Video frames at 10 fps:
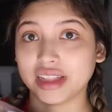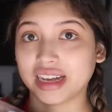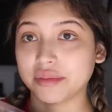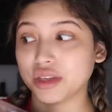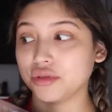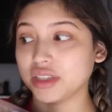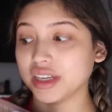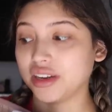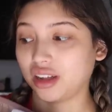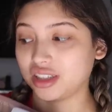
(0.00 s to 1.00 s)
Like, I've been
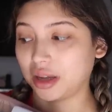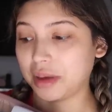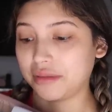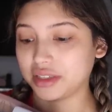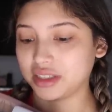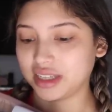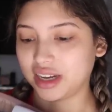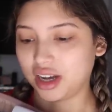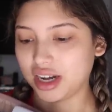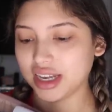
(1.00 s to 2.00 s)
using it non-stop ever since I got